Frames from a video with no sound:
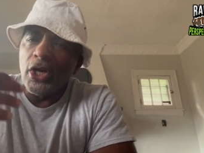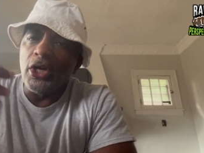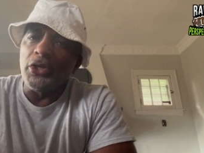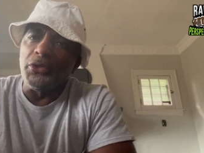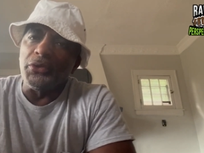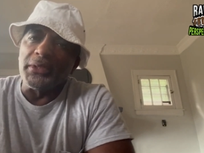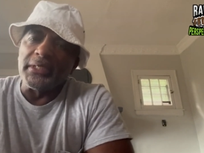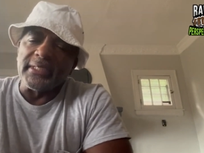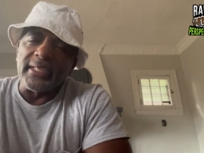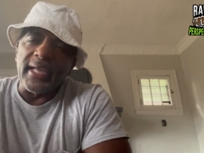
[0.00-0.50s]

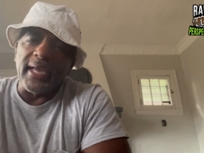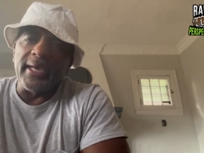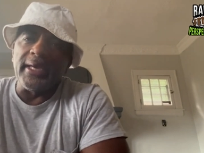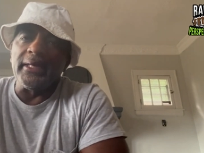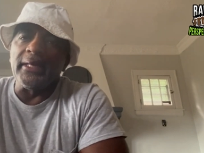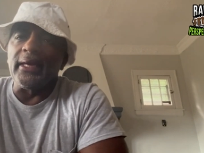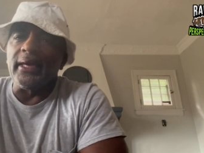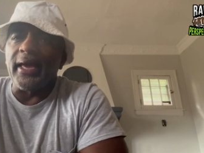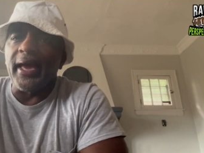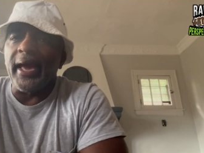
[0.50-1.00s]
you stay in
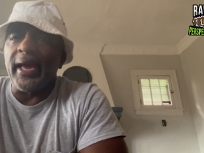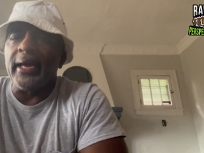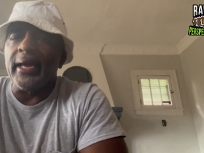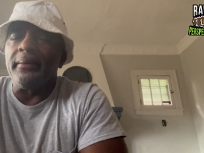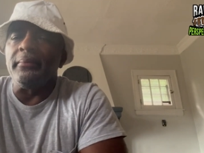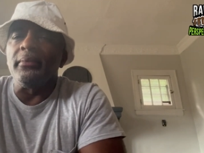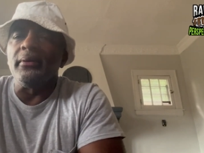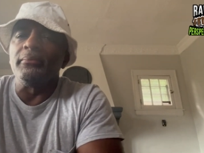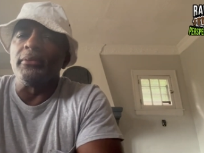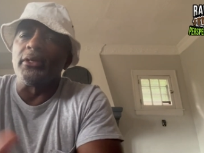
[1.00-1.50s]
the
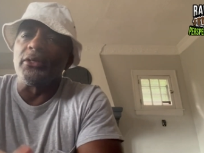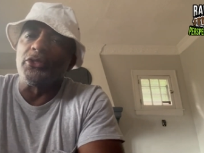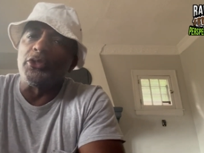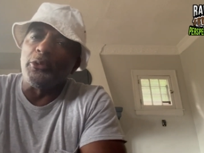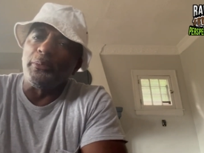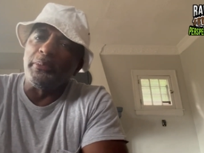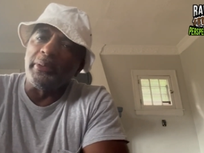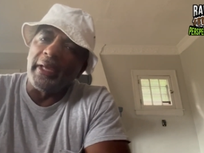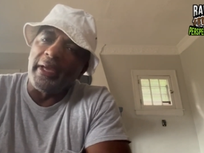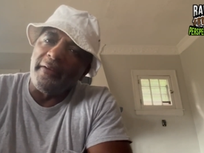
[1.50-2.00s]
game because you
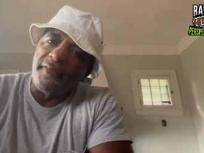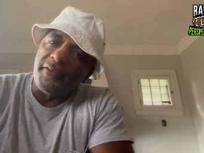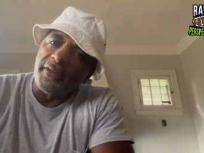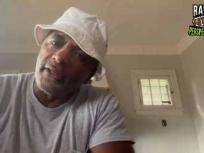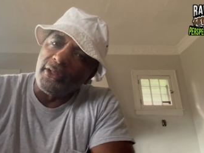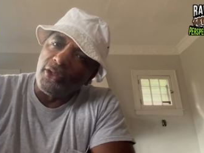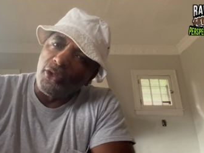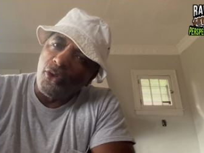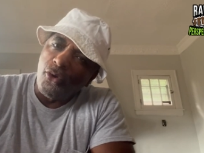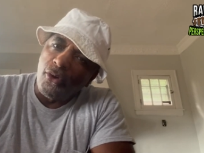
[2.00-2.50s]
play it for
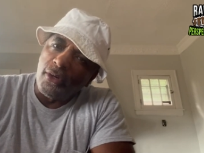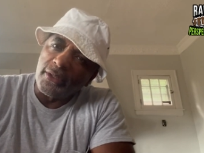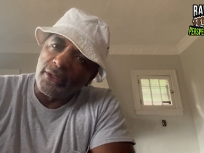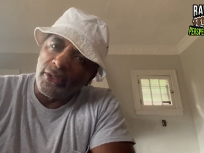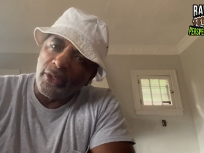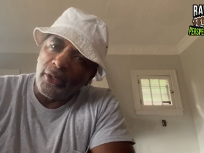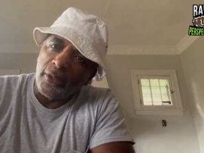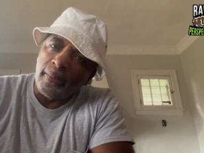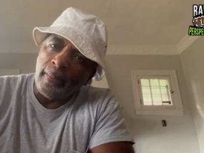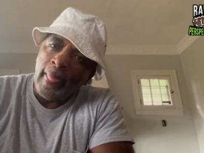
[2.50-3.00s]
the long
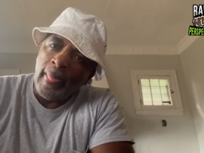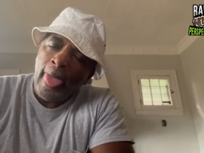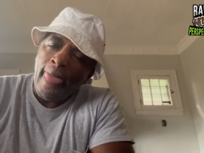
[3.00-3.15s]
term.